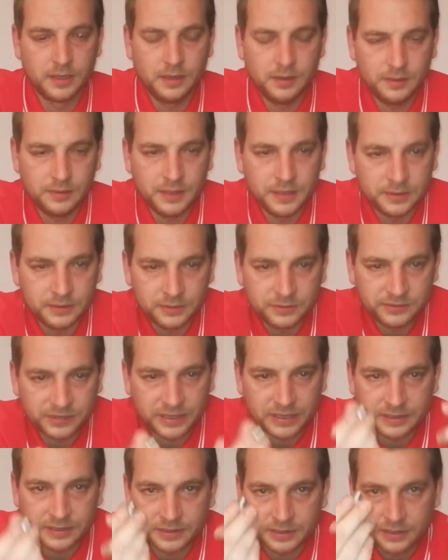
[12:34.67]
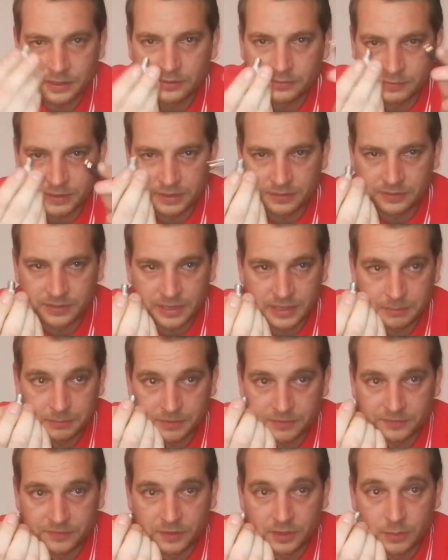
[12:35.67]
Then you take the other end of the
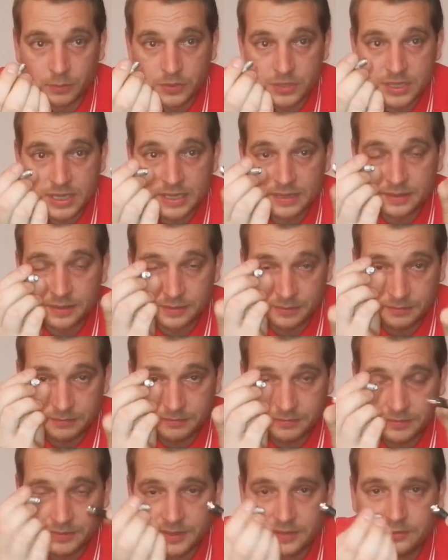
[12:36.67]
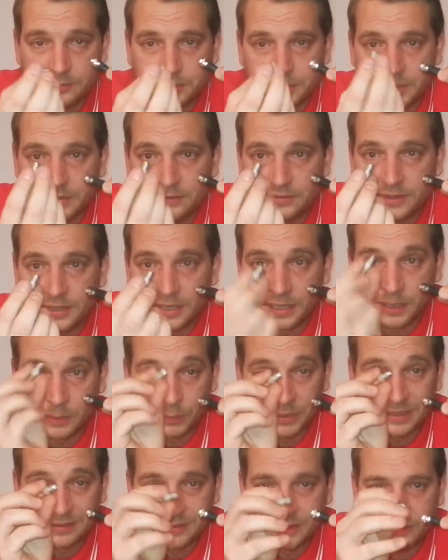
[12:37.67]
amplifier, which had this piece, and then
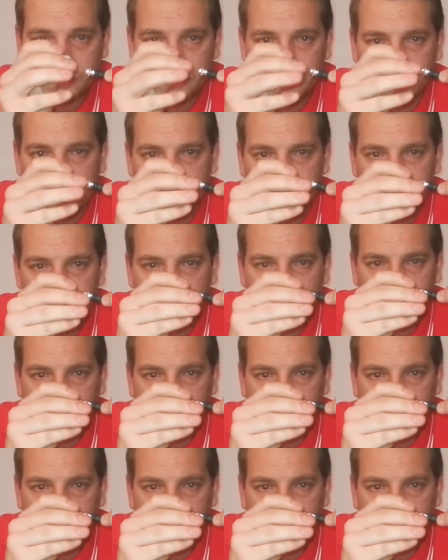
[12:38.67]
we attach this.